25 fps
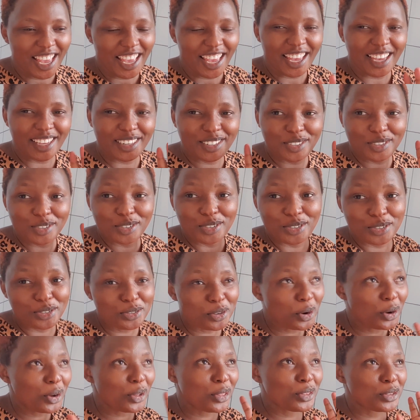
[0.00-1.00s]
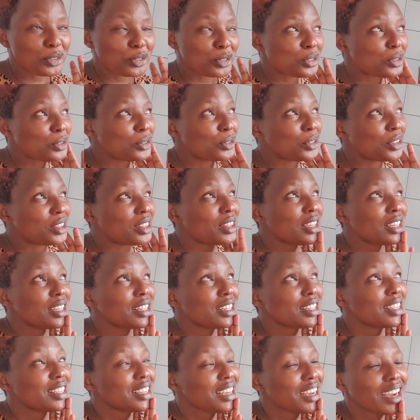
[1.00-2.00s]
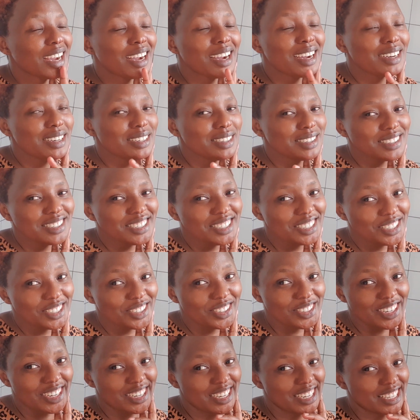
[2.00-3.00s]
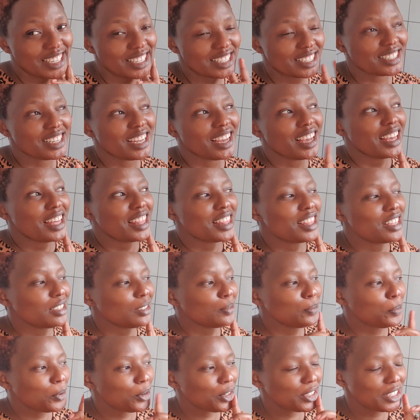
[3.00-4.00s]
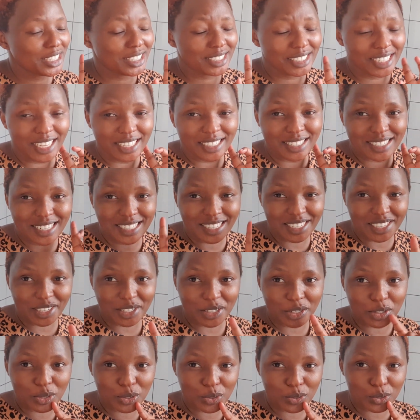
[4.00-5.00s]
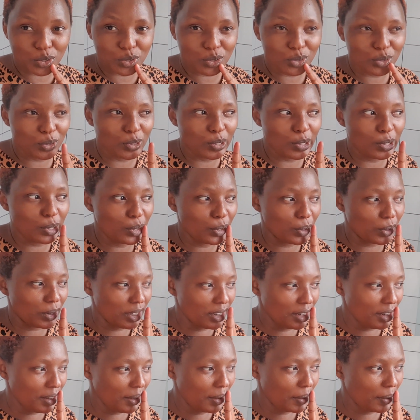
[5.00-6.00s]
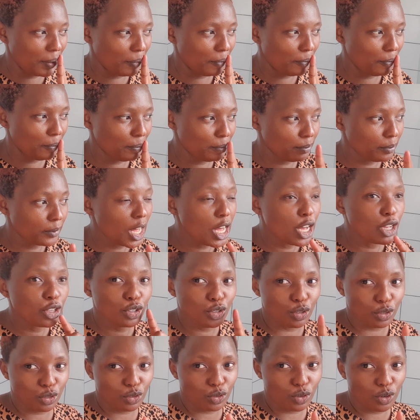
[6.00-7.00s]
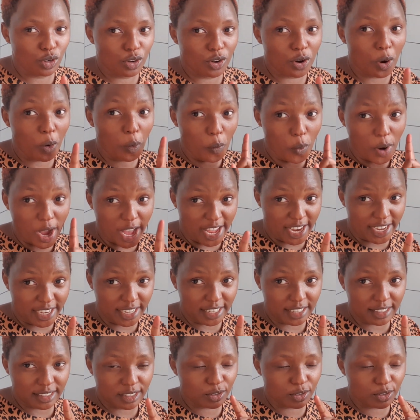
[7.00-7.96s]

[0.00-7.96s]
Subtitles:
and to do all those good things here. Oh, you guys, this project has taken so long. One, it's